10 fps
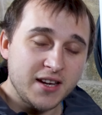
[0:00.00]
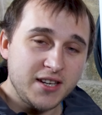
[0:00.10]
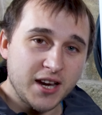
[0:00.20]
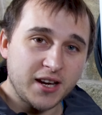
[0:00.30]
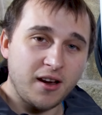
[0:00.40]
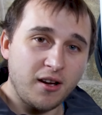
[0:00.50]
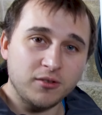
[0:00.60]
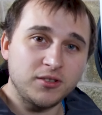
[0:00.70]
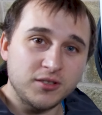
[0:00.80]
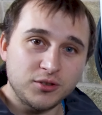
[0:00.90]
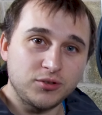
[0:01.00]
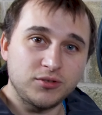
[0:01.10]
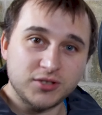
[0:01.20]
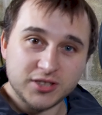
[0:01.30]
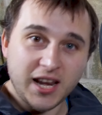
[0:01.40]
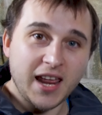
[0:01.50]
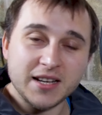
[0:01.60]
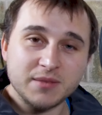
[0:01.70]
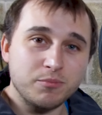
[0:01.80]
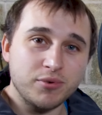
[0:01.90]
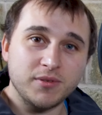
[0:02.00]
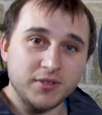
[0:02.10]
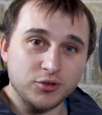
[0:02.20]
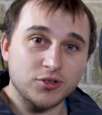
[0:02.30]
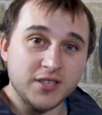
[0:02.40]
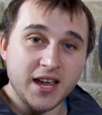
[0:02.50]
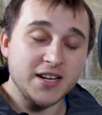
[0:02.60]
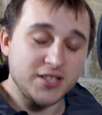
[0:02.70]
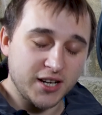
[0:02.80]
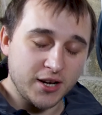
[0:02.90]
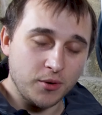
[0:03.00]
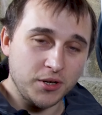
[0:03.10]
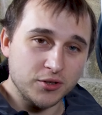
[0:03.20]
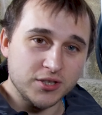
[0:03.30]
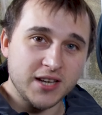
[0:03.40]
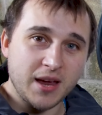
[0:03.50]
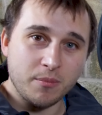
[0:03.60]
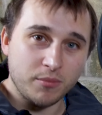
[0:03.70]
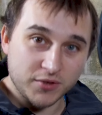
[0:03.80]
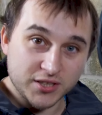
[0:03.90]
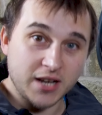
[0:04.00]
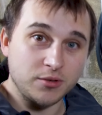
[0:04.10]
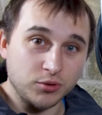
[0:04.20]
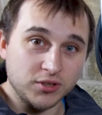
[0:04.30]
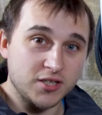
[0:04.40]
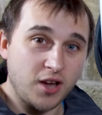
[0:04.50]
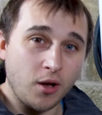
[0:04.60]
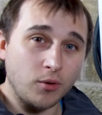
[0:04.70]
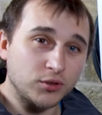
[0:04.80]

You can't select just days, you can only just set schedules as a whole.